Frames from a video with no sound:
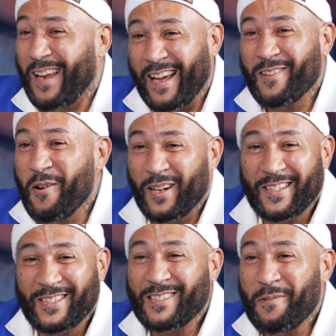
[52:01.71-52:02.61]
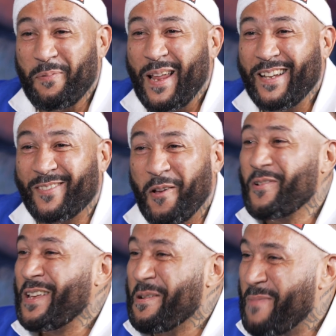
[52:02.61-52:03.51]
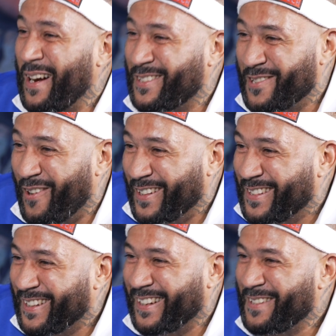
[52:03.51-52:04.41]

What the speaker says: Like, yo, Excess will play 30 of my joints,